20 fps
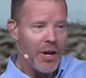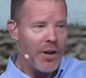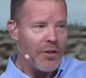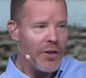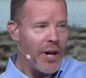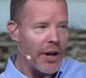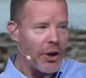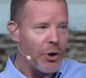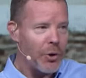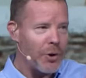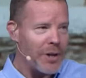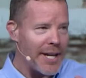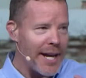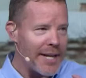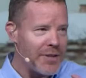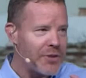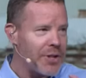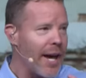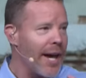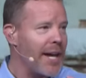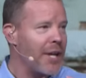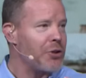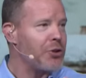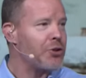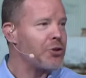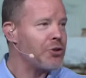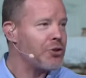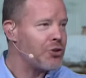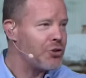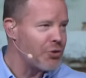that creates a
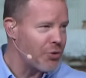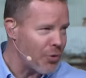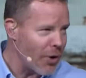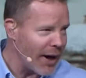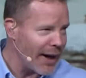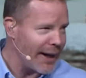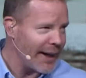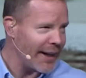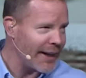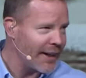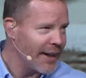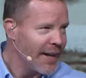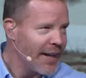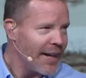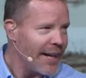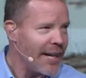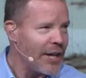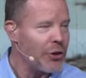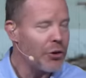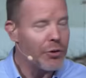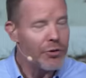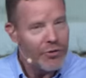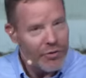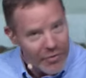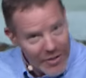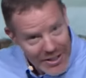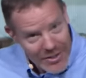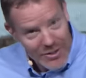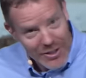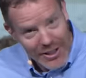strain, either
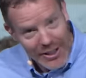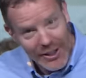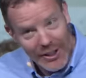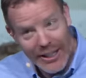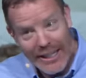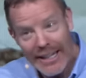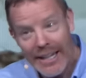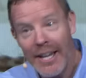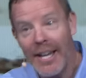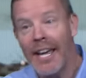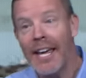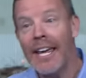physically,